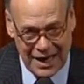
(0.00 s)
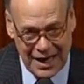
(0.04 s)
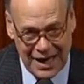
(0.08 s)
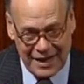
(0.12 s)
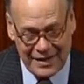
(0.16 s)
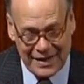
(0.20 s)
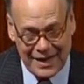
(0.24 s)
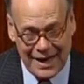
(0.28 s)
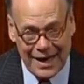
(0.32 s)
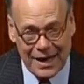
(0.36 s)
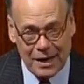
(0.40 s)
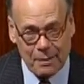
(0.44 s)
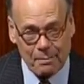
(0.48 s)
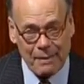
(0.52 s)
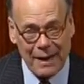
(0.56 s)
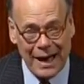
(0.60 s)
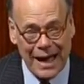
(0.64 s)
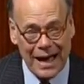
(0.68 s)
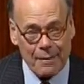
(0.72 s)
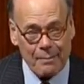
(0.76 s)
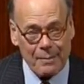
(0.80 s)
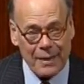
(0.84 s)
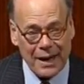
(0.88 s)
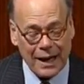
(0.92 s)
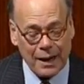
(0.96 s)
And they had a
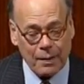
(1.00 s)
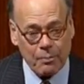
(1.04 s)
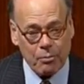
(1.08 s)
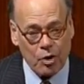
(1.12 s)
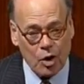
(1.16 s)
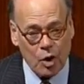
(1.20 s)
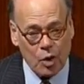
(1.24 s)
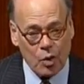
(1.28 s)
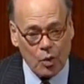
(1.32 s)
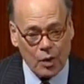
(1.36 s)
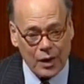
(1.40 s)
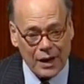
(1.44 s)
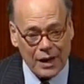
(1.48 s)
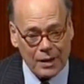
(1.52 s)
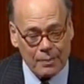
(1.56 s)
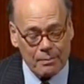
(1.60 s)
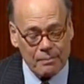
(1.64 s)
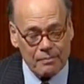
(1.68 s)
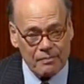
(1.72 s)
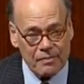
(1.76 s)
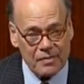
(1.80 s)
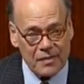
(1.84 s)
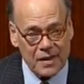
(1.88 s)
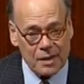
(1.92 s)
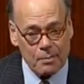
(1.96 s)
buyback program
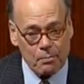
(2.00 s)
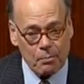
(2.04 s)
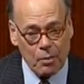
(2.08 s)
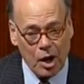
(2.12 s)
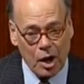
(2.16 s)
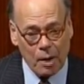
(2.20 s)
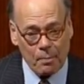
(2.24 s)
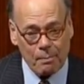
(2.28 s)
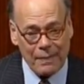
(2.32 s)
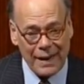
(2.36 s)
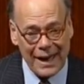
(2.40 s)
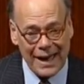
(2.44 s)
that bought